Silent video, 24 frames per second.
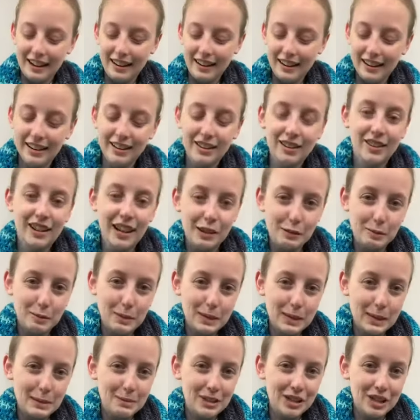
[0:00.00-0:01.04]
it gives me
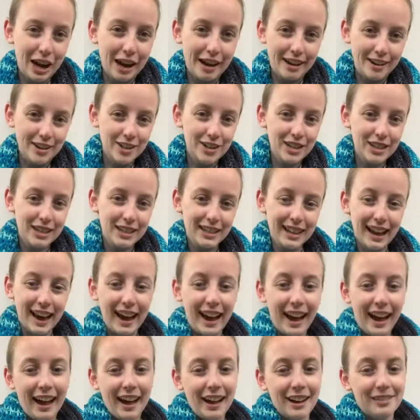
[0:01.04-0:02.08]
so much energy.
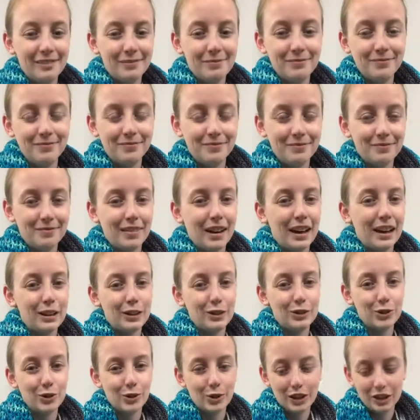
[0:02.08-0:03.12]
I
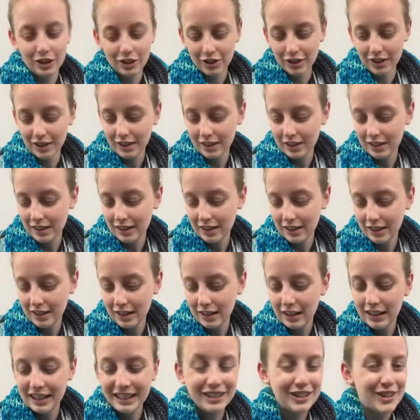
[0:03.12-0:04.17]
enjoy just
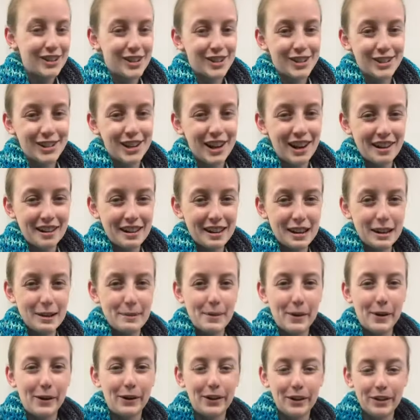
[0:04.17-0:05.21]
talking
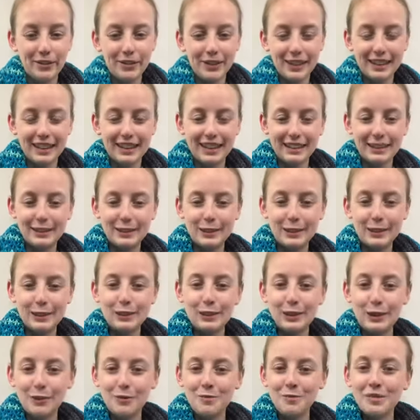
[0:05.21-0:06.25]
about all of the things.
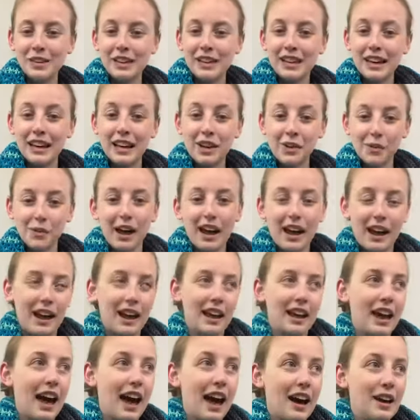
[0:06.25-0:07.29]
So anyway, I
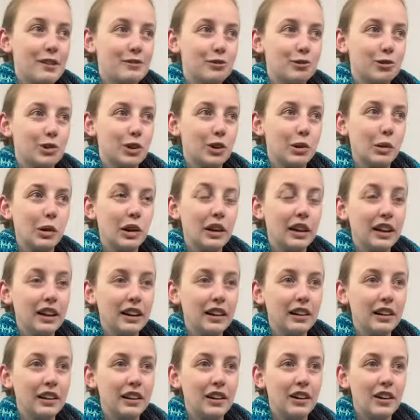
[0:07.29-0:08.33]
have
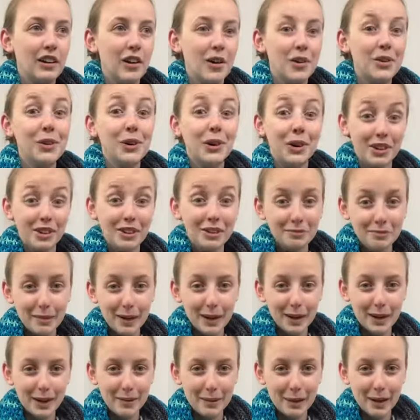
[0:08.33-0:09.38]
recorded all of my
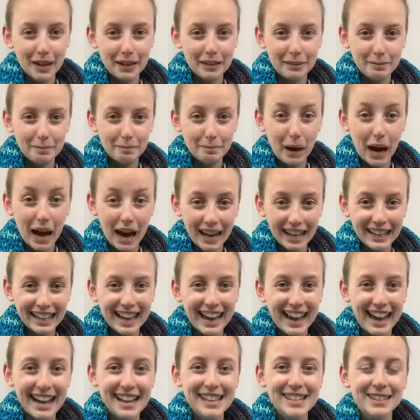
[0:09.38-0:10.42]

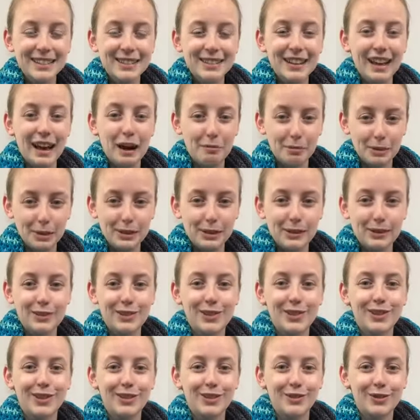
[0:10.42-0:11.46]
podcast
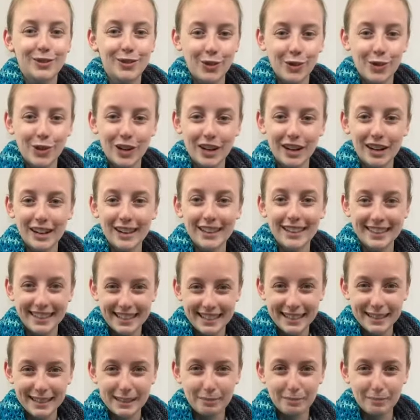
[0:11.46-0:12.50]
episodes for
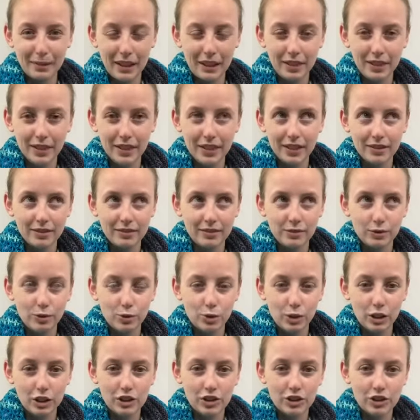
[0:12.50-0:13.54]
this month,
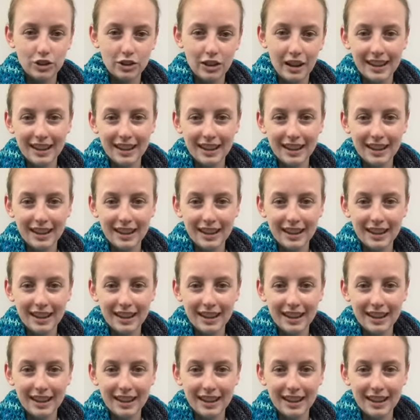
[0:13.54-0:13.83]
which I